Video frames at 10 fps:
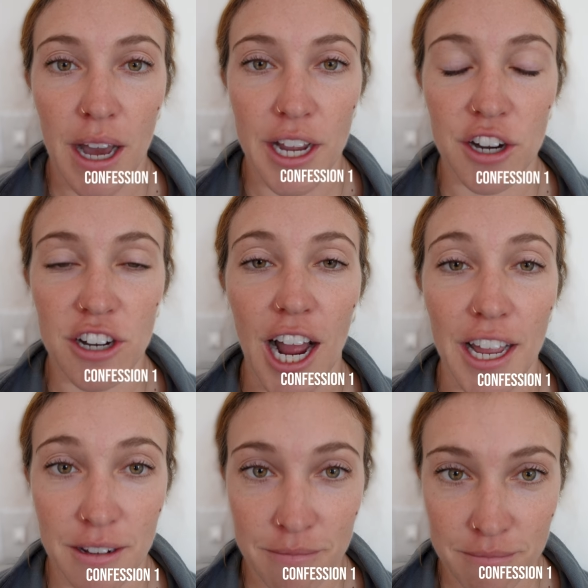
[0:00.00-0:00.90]
I
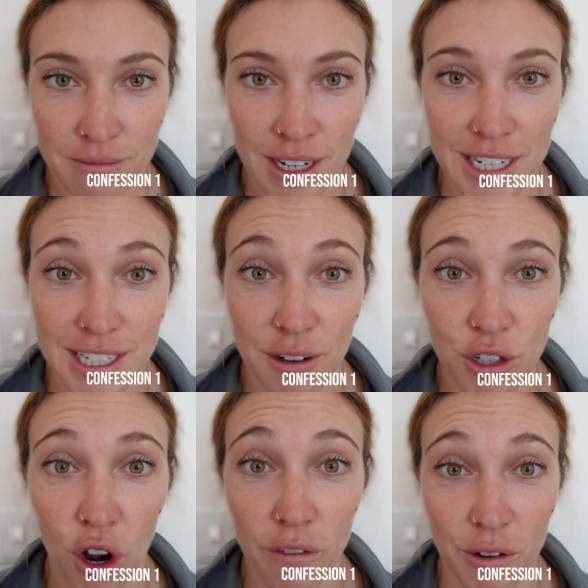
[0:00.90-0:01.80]
cried because I
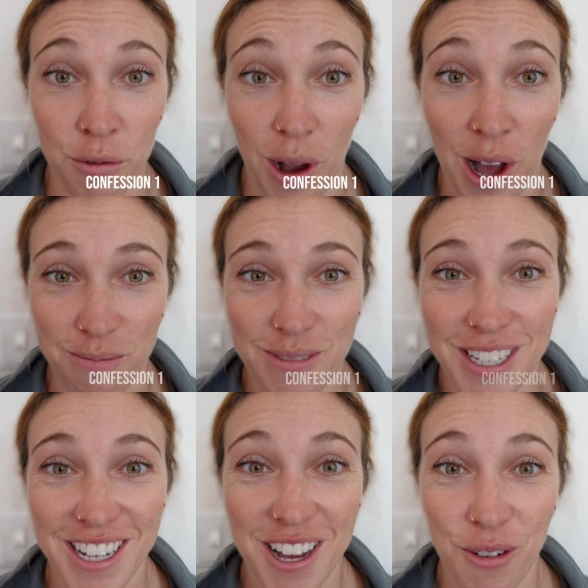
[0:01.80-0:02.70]
was overwhelmed
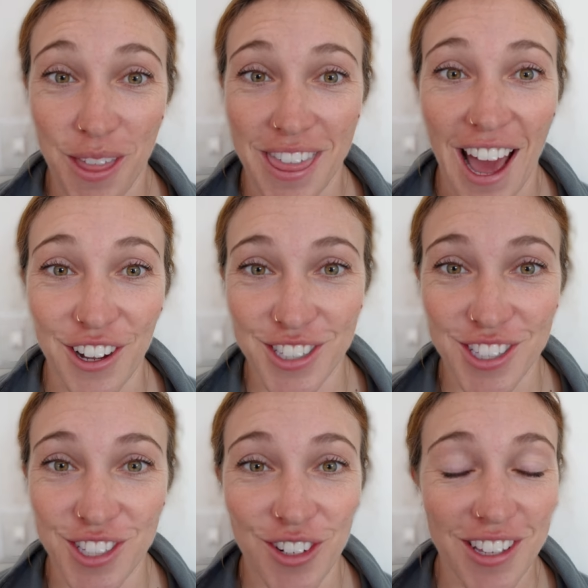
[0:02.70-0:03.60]
with the
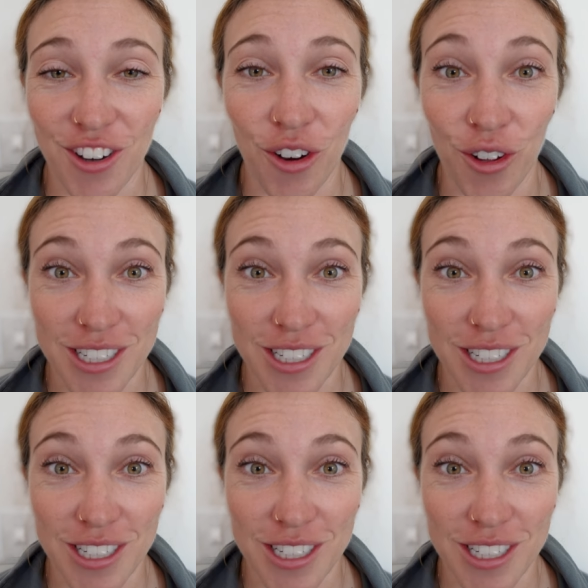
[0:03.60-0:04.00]
altitude and the whole